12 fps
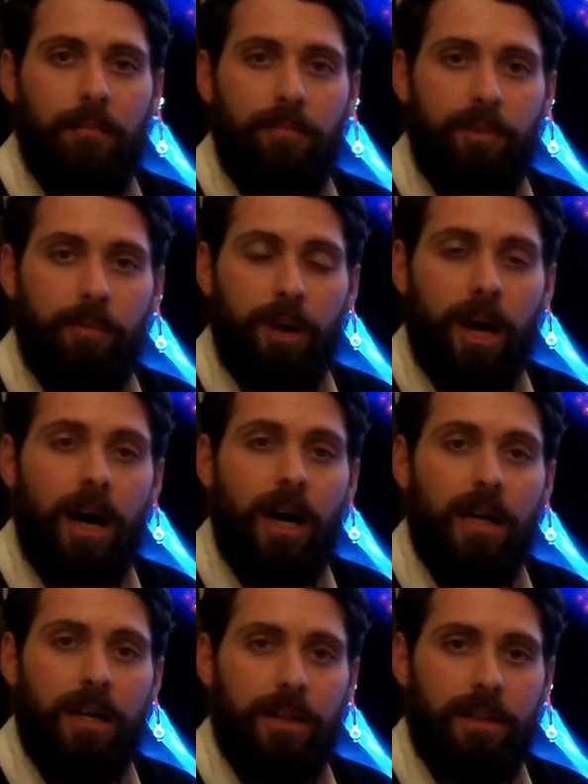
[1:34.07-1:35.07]
From
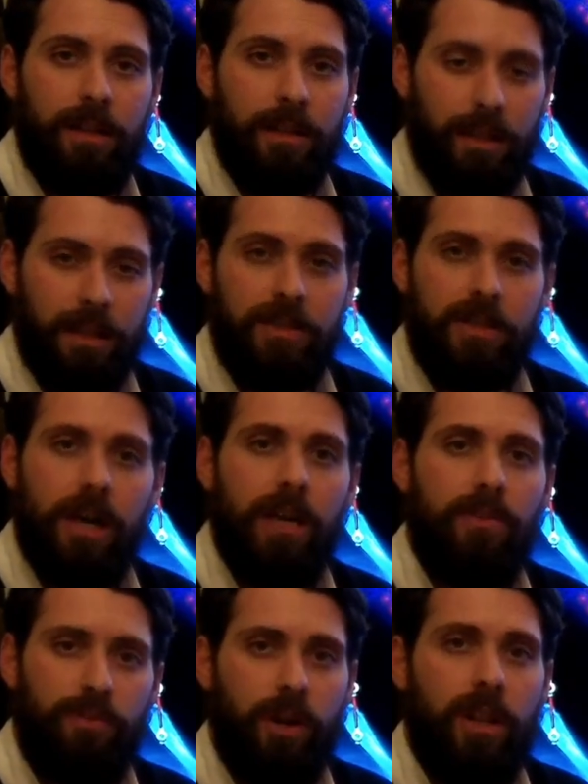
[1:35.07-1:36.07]
behind, the entire
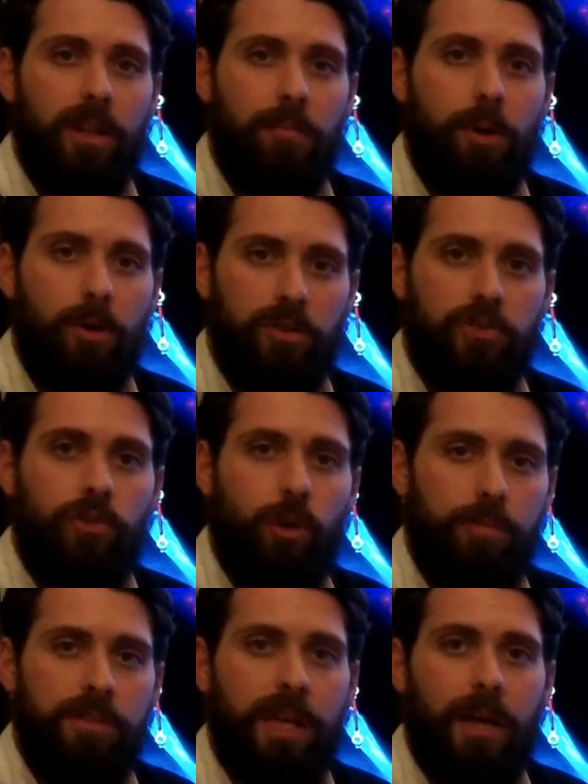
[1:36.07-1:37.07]
front of the box
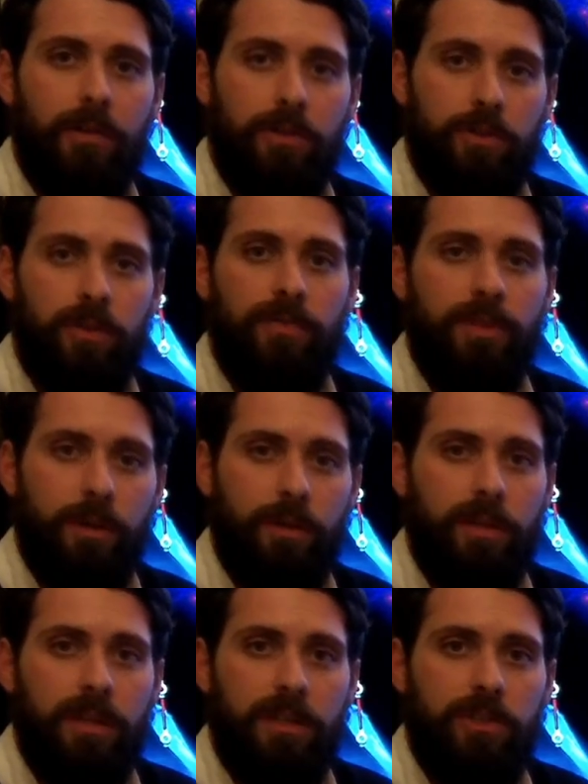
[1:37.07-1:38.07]
drops down to reveal the
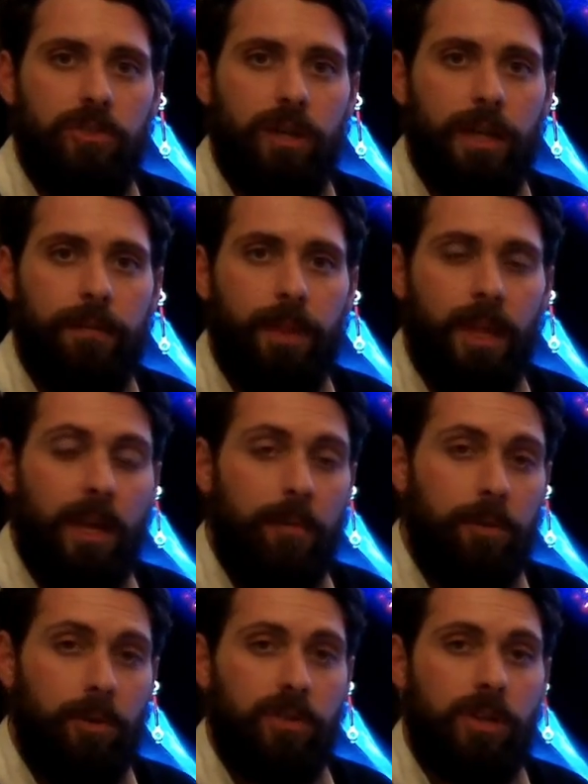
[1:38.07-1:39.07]
disc tray.
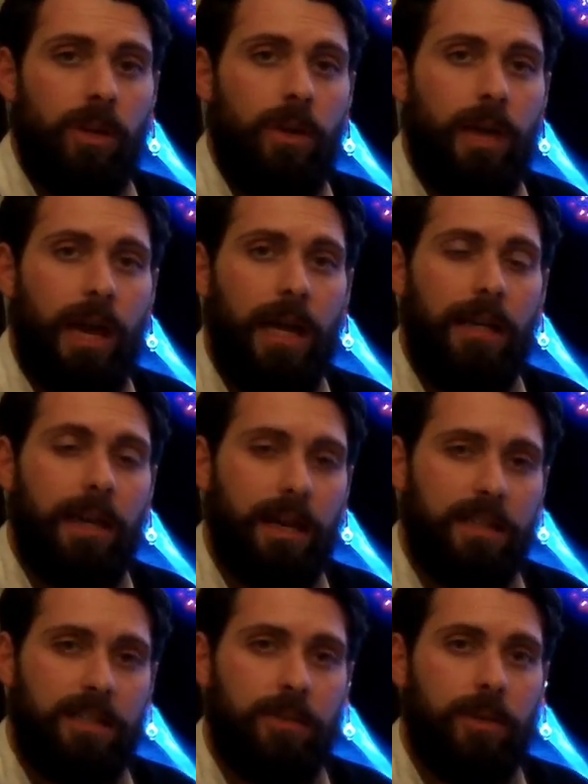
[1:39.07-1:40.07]
But also located
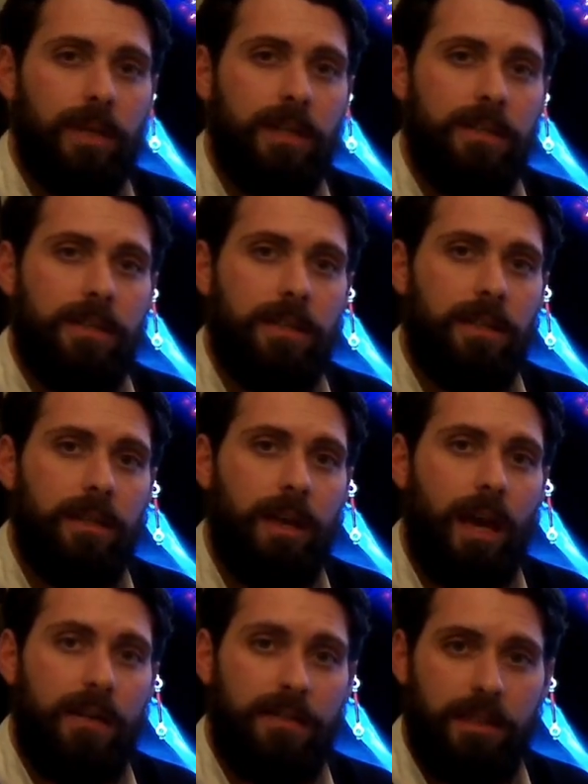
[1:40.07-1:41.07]
next to it is the
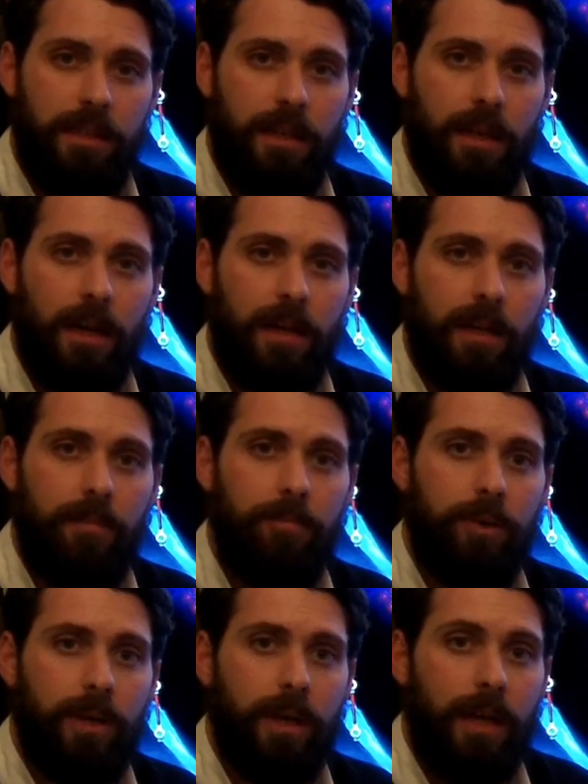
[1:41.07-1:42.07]
SD card
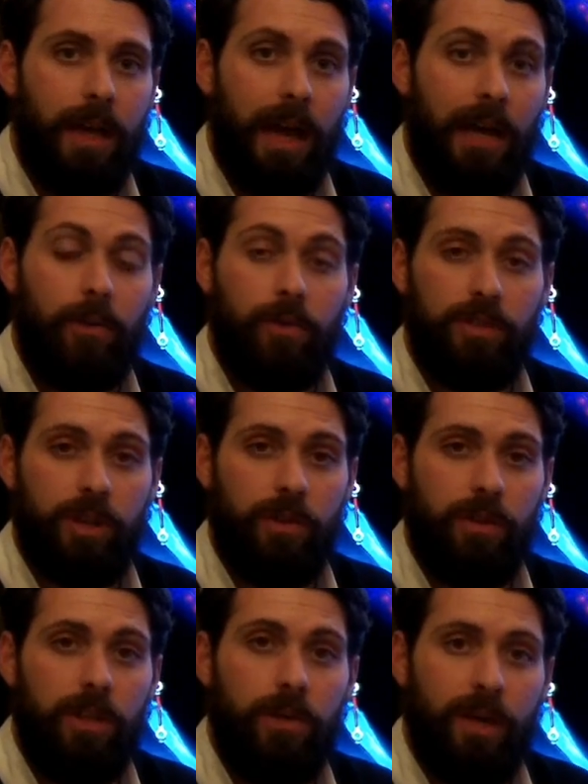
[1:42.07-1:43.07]
input and also
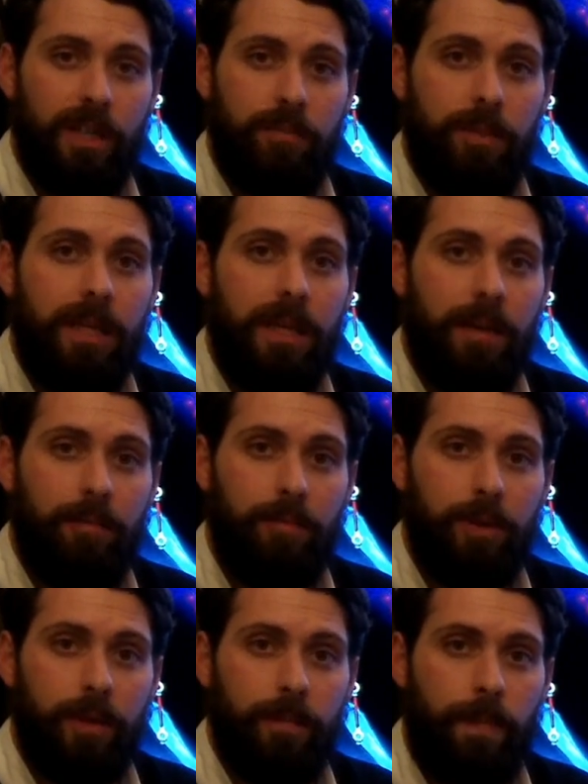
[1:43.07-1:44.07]
the USB
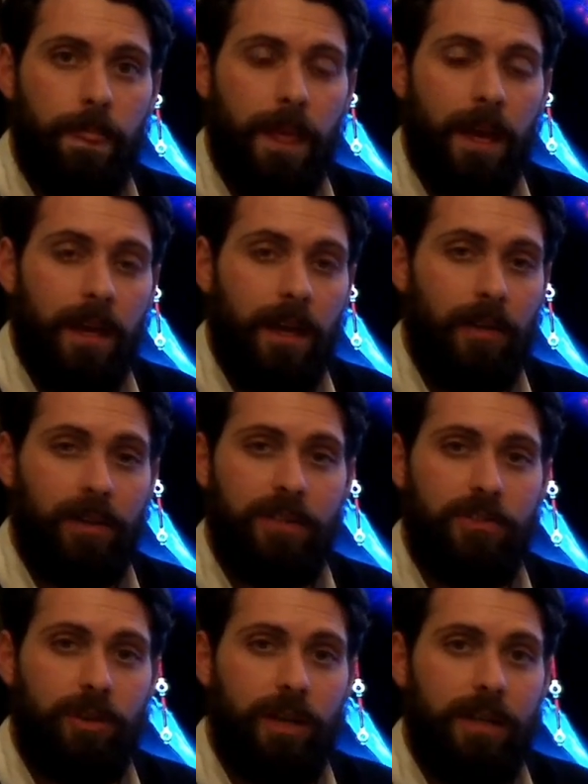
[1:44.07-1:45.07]
input. Now this
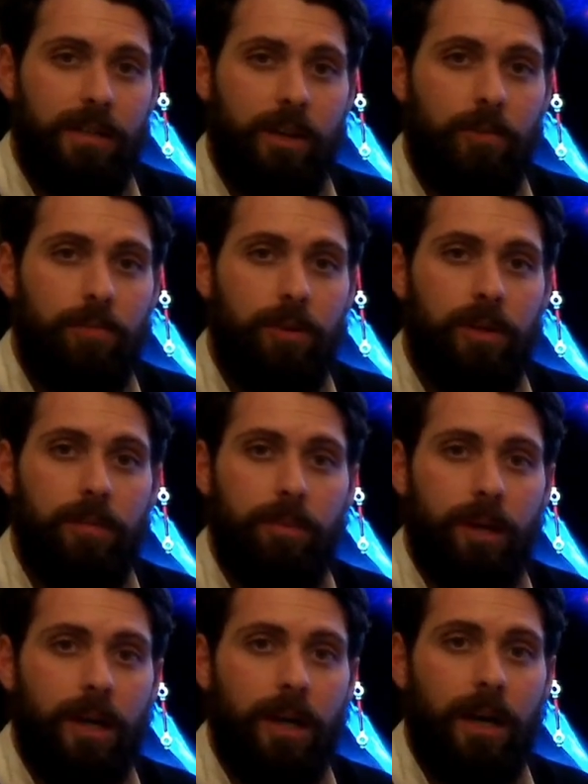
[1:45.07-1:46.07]
tray is opened
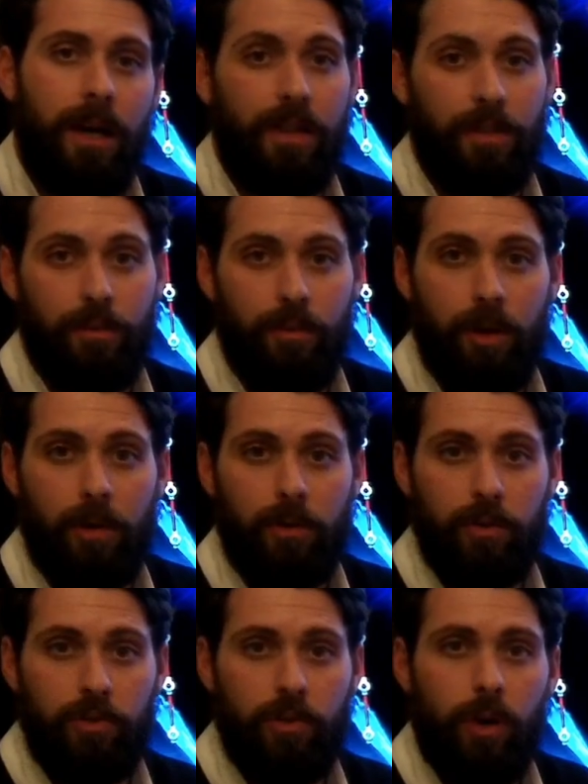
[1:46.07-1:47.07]
by either the remote
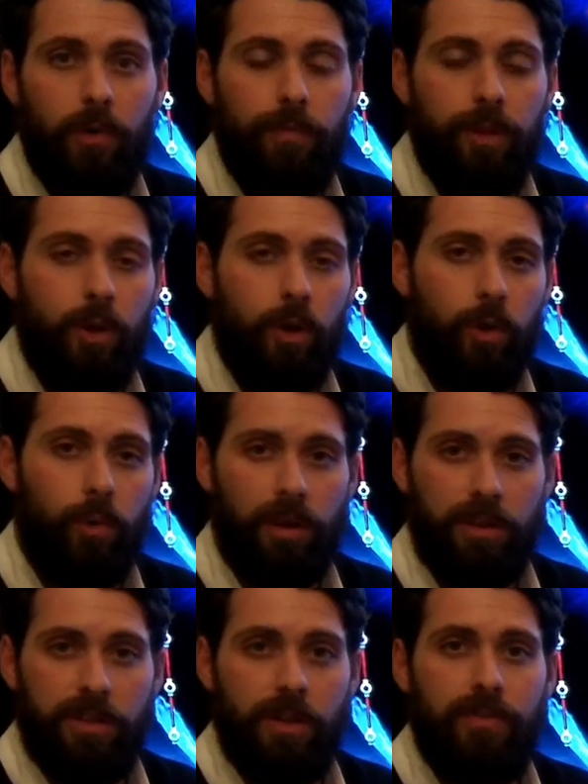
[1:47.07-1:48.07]
control or one
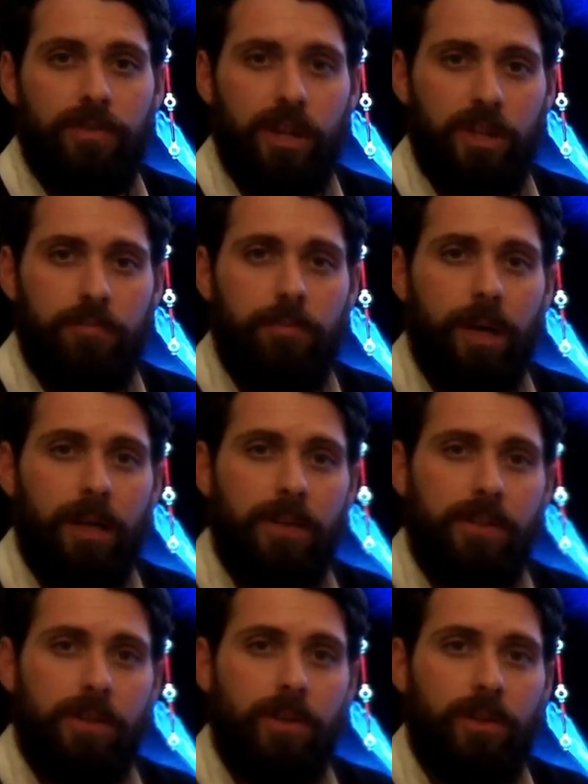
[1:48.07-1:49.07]
of the soft touch
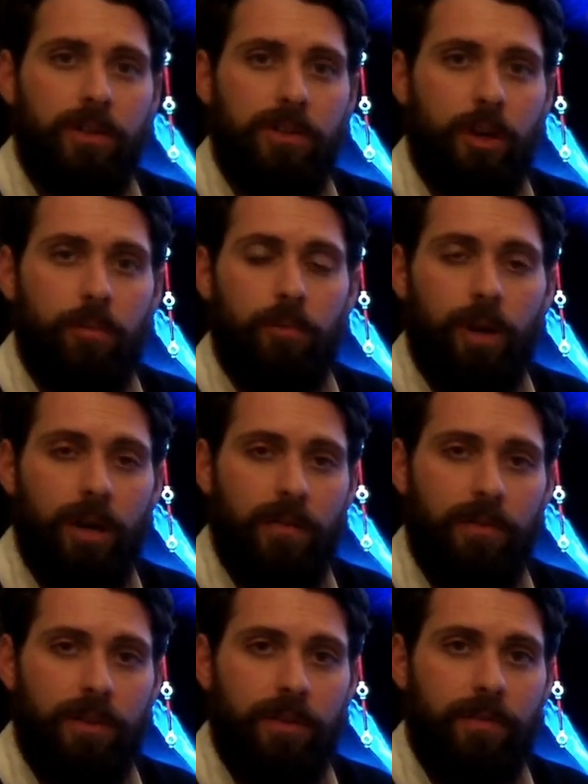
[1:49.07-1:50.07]
buttons on the top right
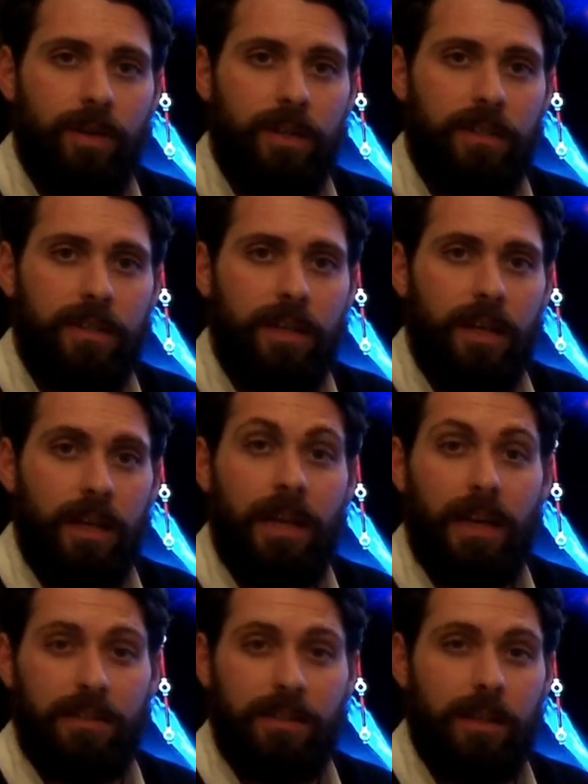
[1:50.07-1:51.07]
of the device
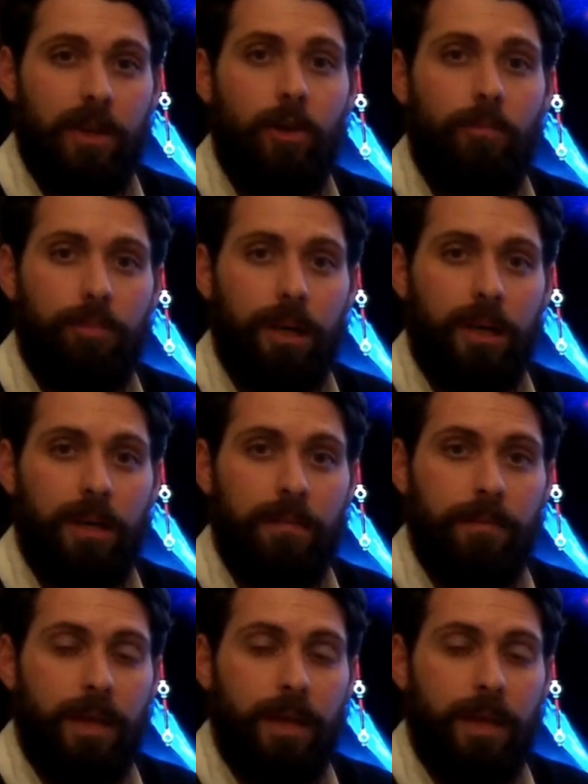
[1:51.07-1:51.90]
next to the on button.